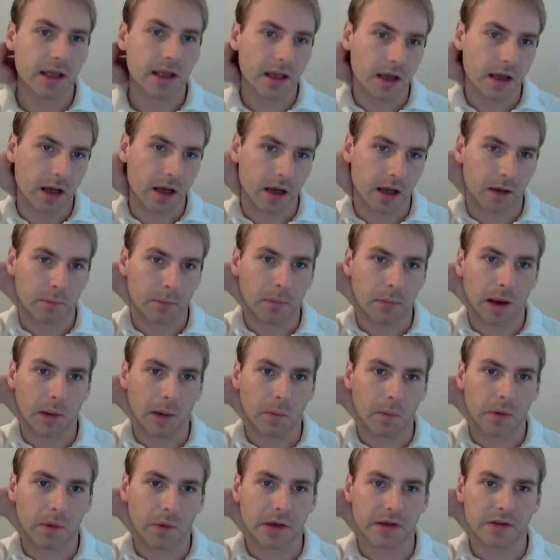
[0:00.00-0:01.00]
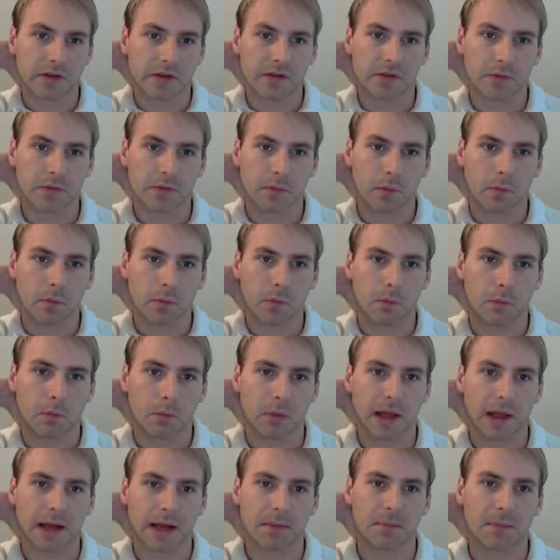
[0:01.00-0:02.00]
uh, by which
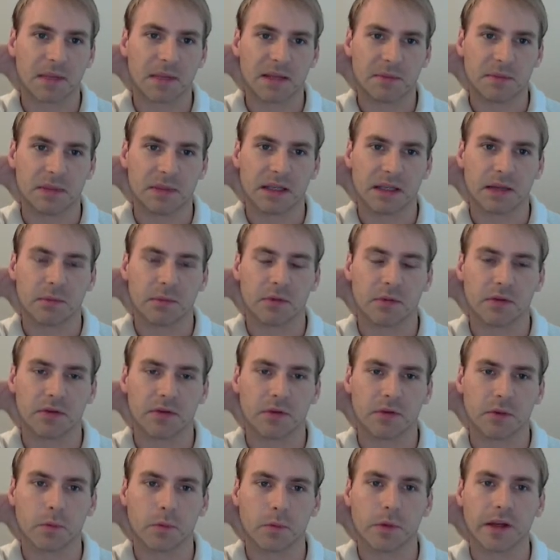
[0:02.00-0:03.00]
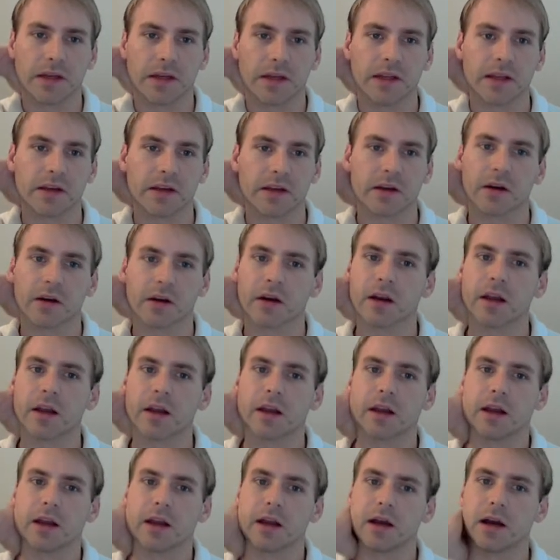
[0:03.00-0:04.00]
black may be able to win here.
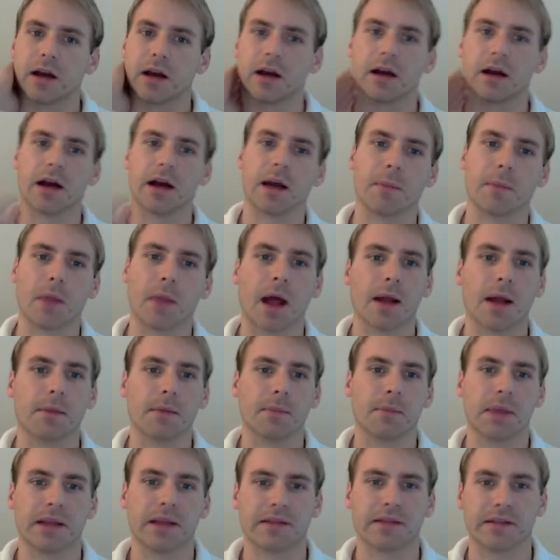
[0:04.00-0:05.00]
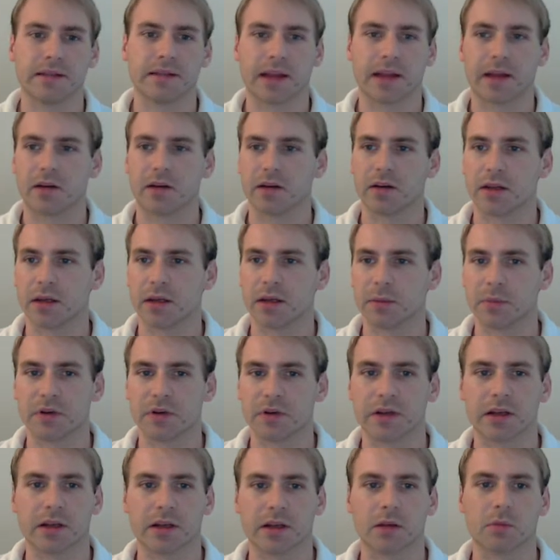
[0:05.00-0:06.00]
Uh, I'm not basing that on any
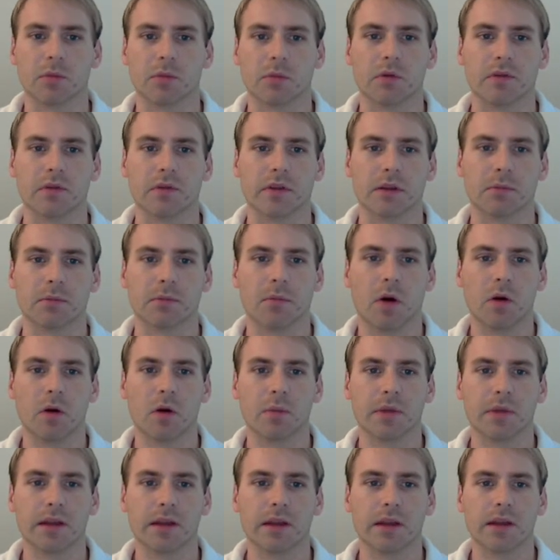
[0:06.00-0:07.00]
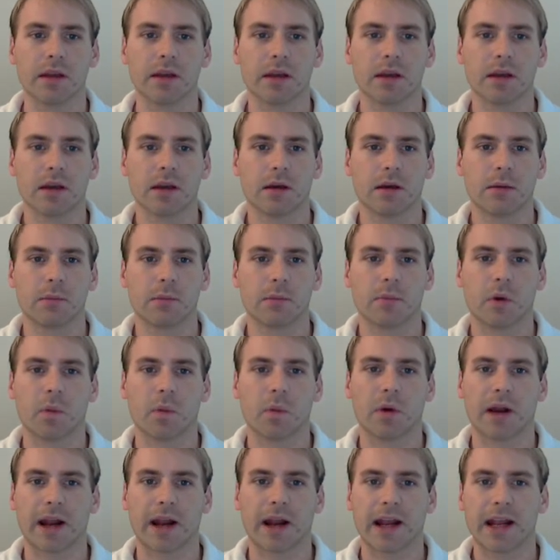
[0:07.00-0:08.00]
particular move at the moment, but
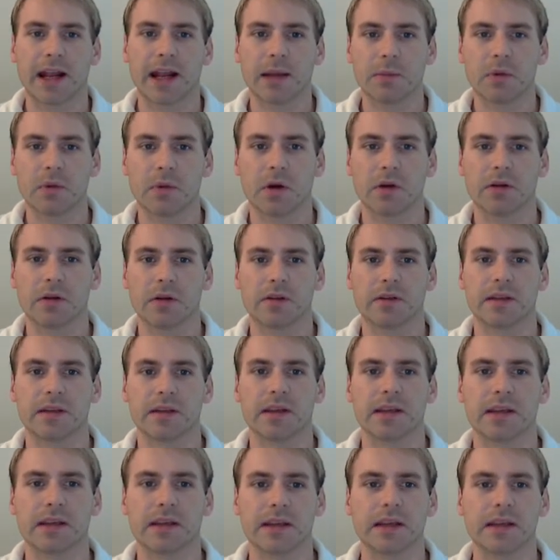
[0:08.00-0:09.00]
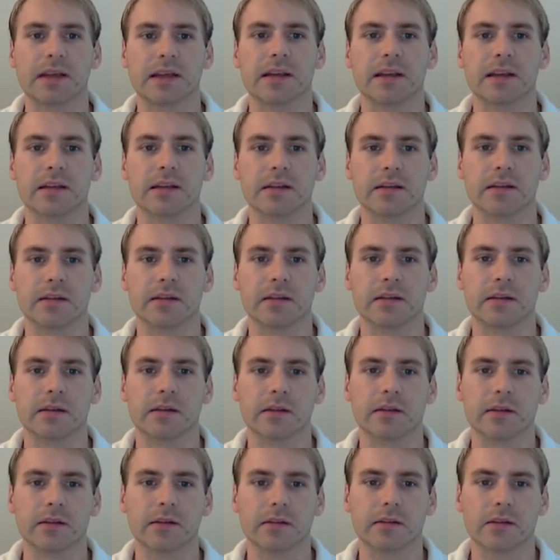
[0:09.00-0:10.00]
what I am noticing is
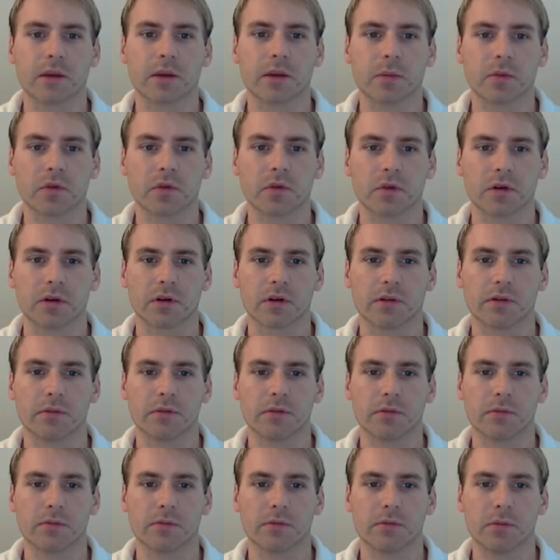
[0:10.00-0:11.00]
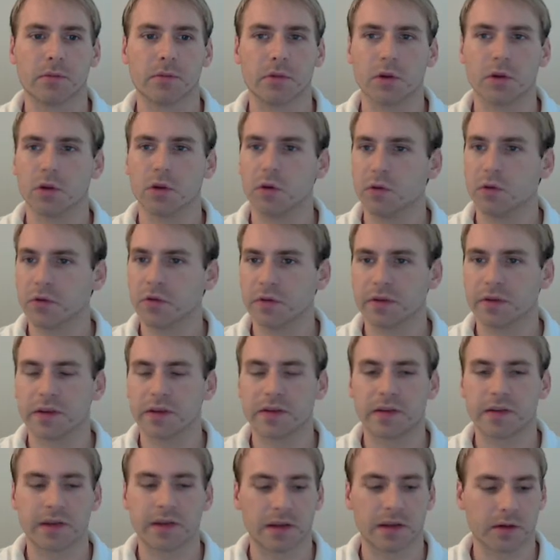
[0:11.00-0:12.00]
some sort of
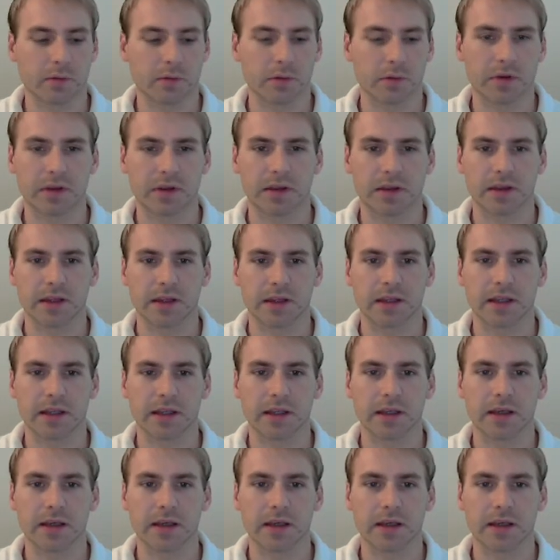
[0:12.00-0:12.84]
looseness here with the